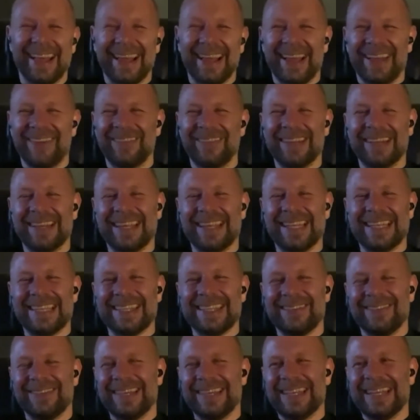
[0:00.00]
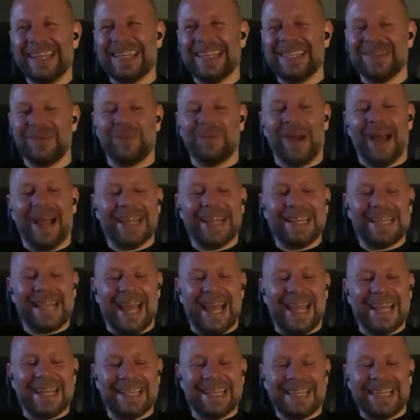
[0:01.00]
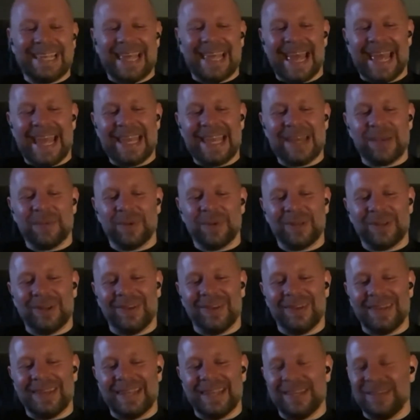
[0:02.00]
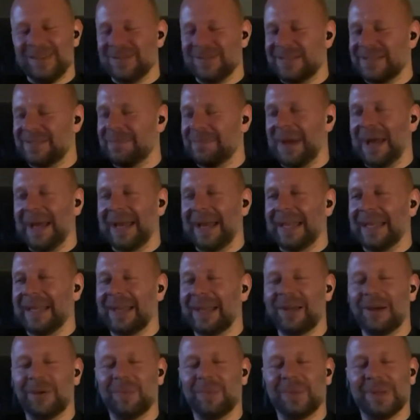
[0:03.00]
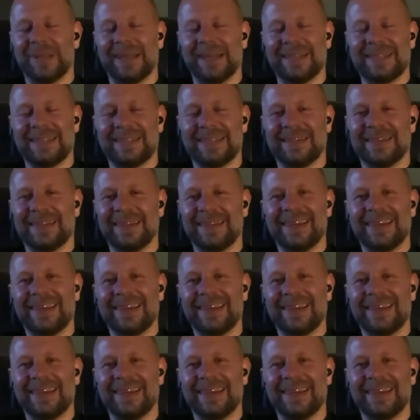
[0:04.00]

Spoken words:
we need you wide-eyed and keen. We don't need you smiling and complacent.